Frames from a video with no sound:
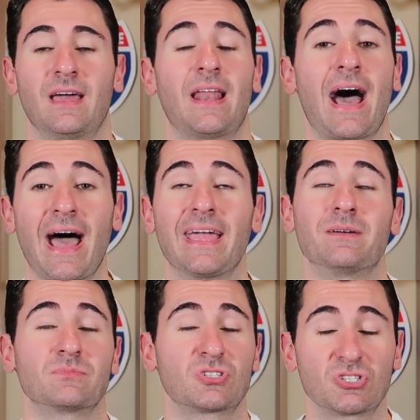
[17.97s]
And I
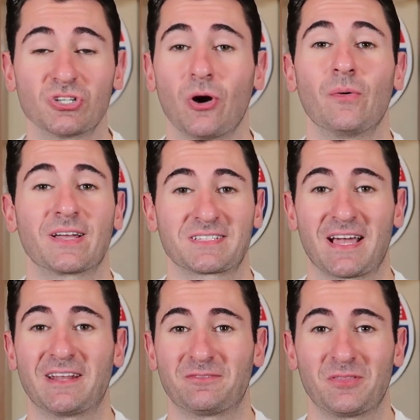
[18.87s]
am so
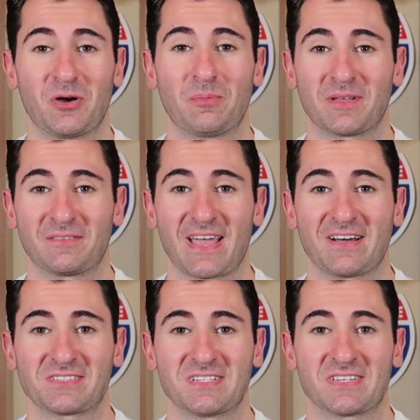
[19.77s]
excited for the opening of
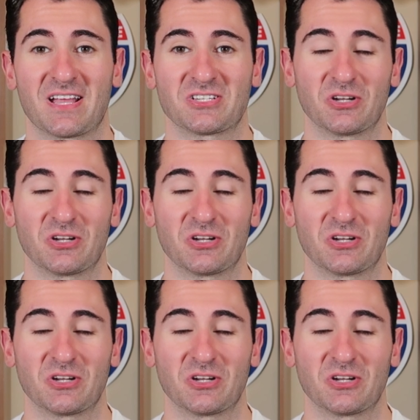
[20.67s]
Galaxy's Edge.